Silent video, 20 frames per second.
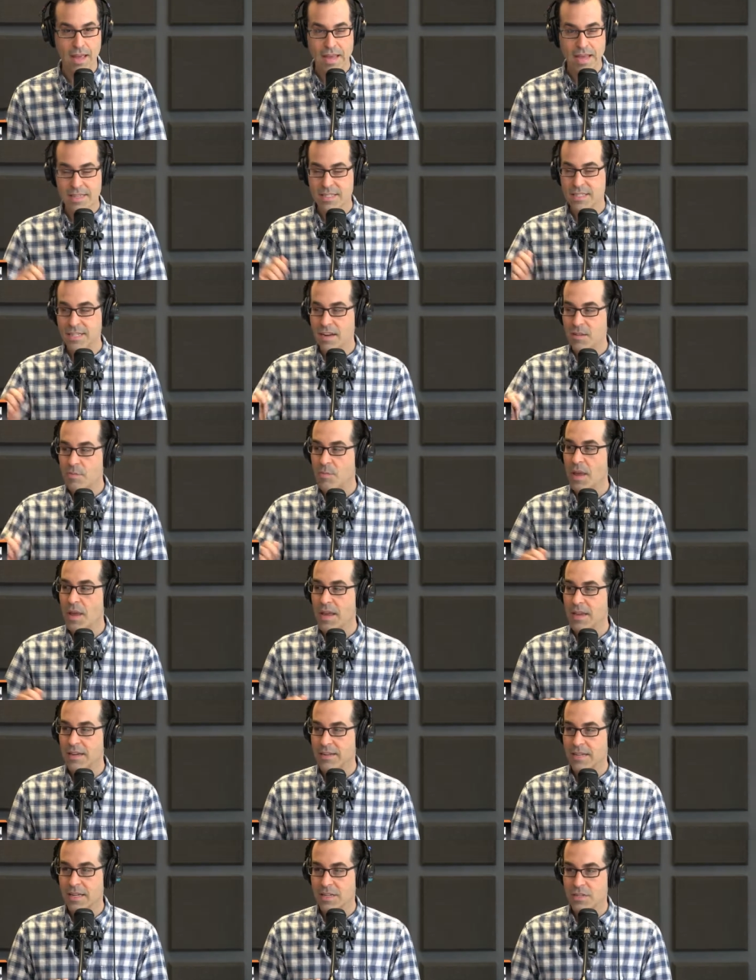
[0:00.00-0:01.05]
Instead of
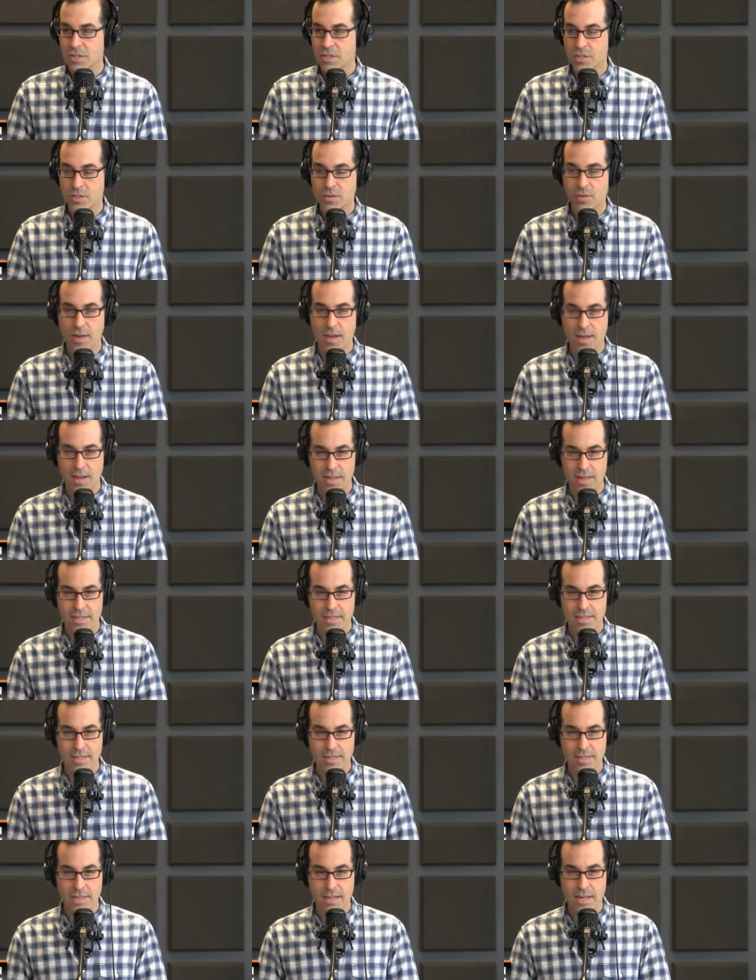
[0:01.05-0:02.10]
paying attention to
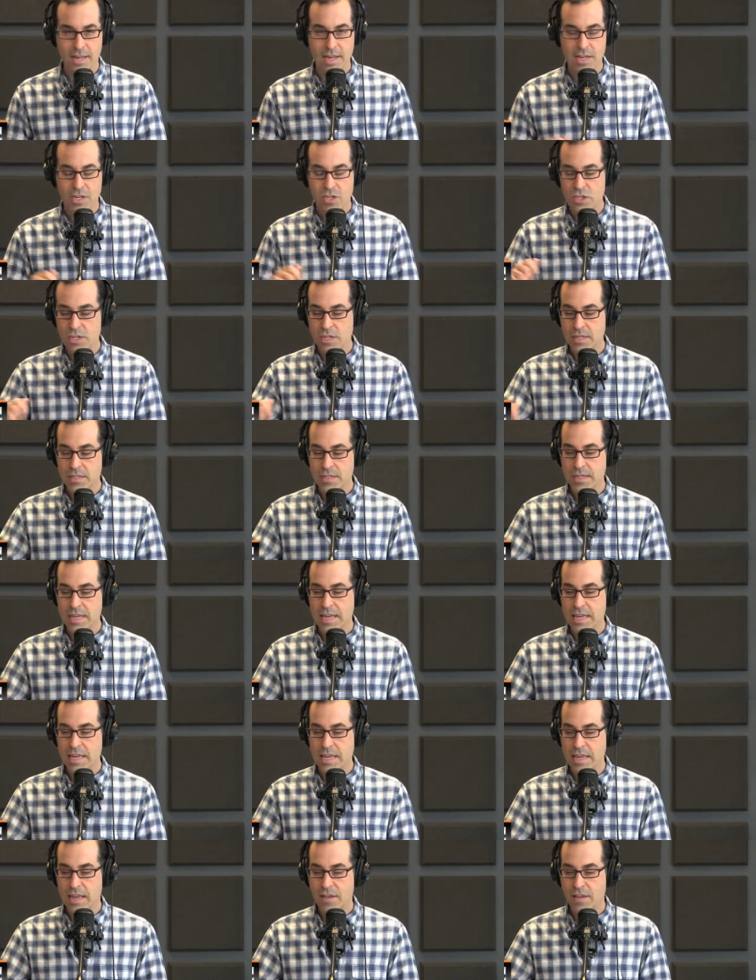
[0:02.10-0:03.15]
us, she is
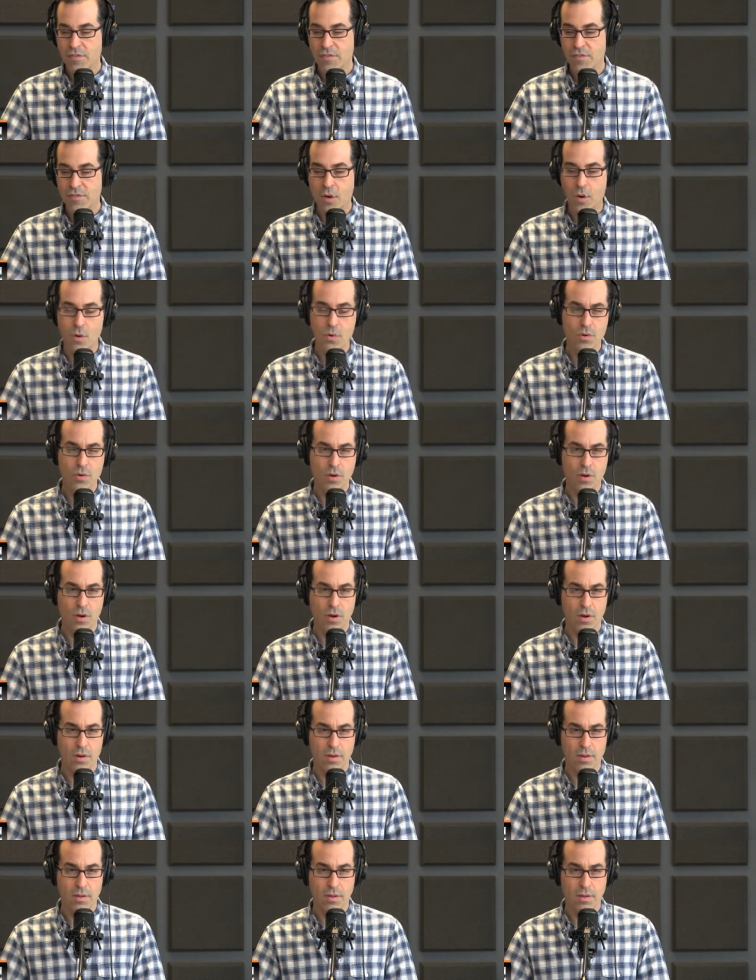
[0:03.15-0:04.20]
taking a phone
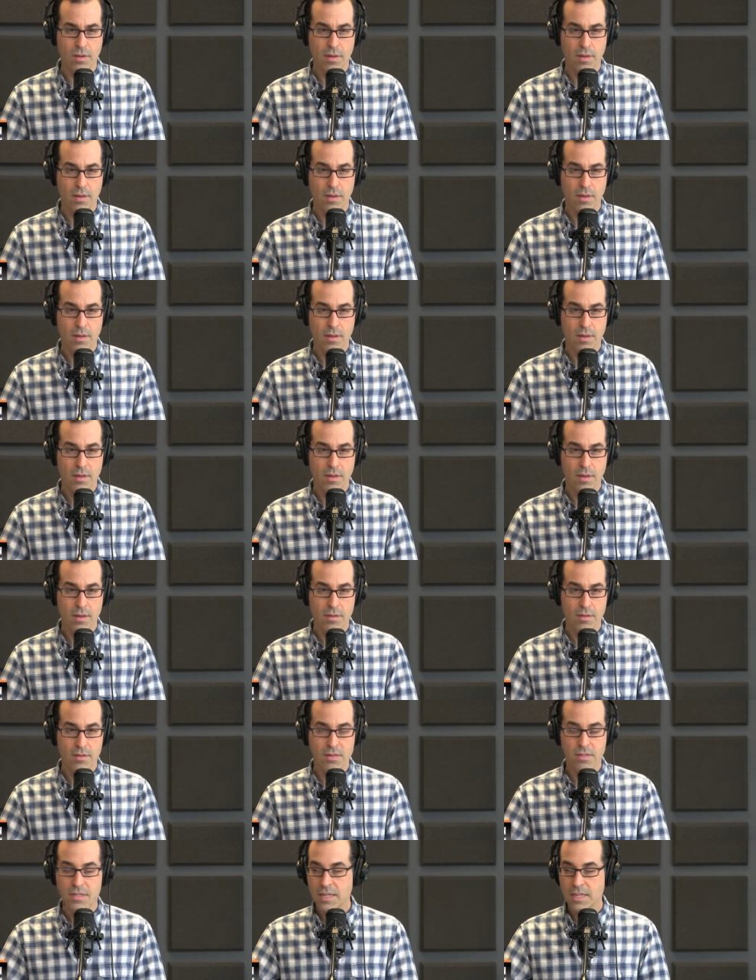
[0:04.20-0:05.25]
call
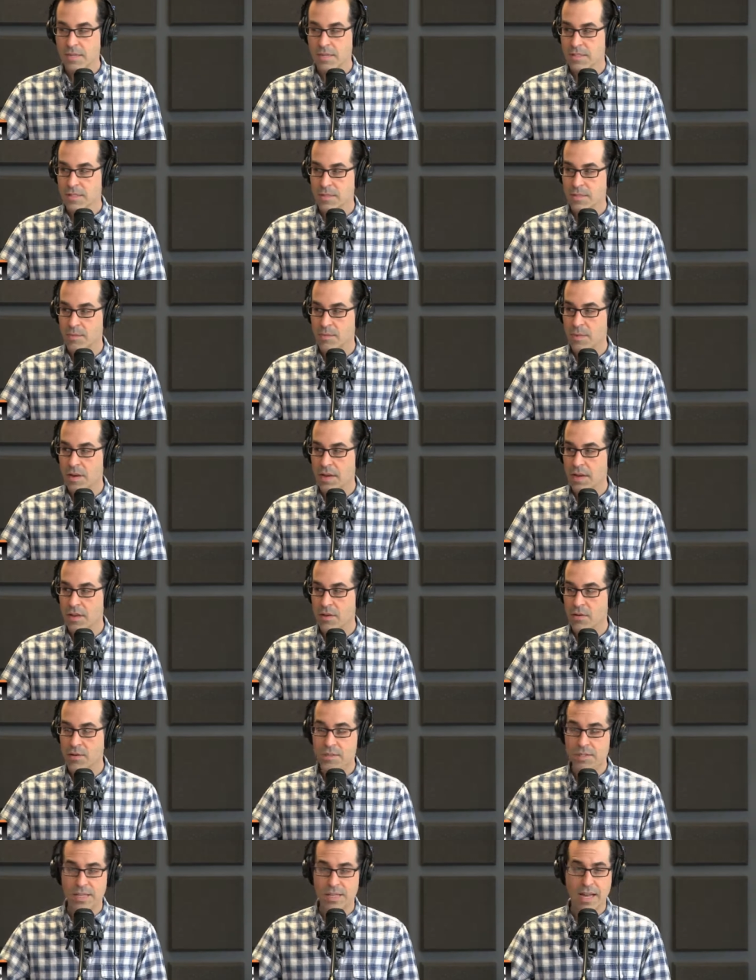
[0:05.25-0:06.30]
to tell somebody
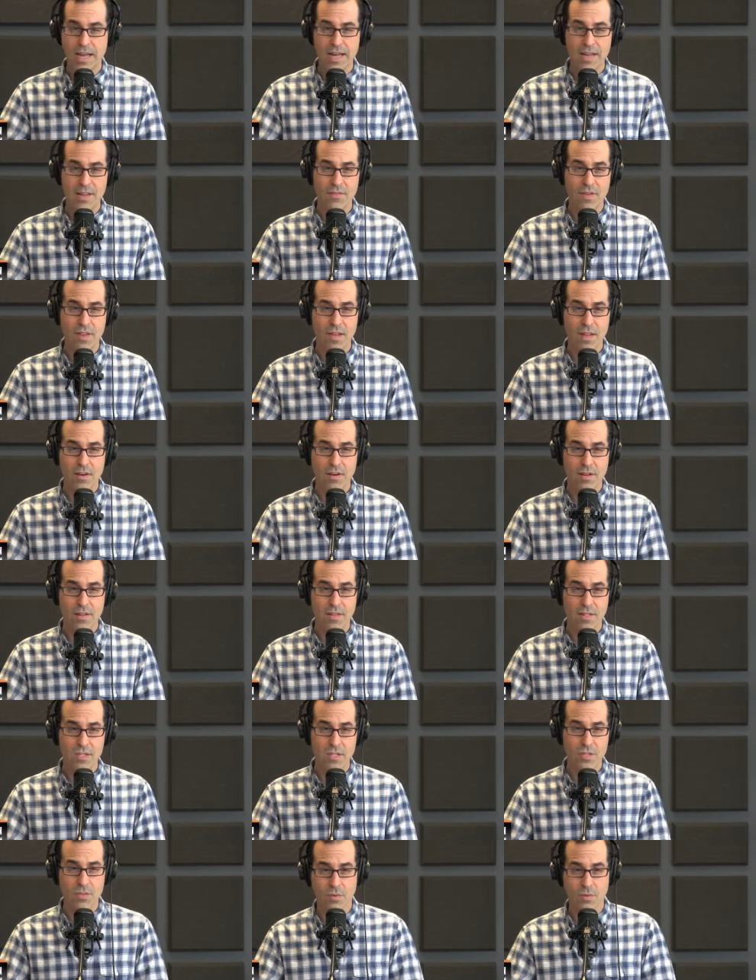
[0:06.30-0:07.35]
who's not even there in
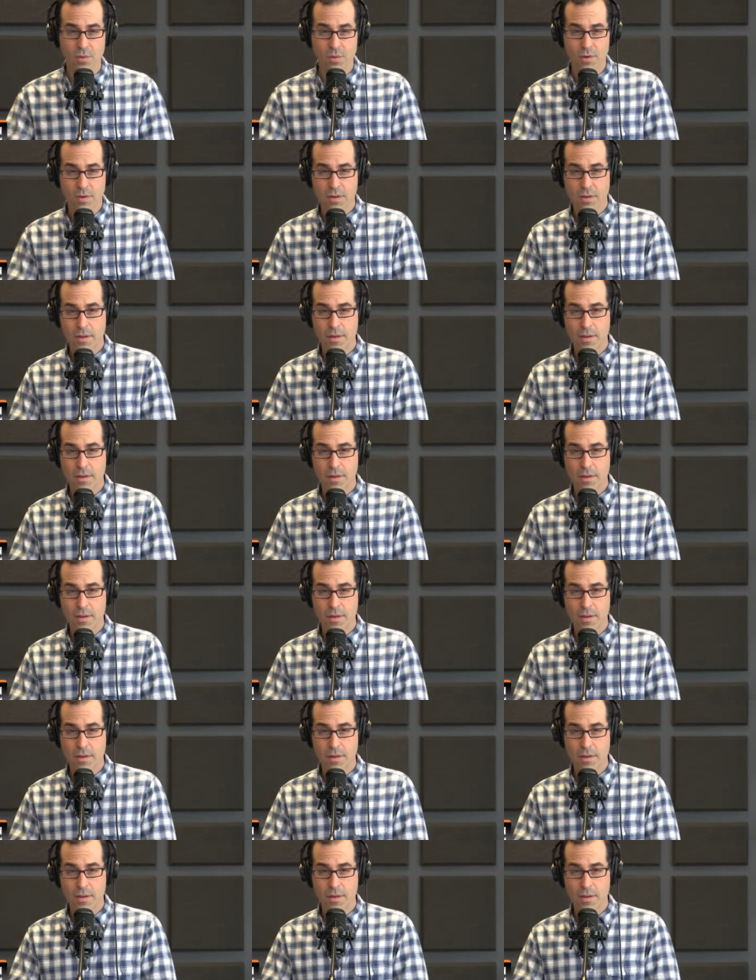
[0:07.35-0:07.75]
the store,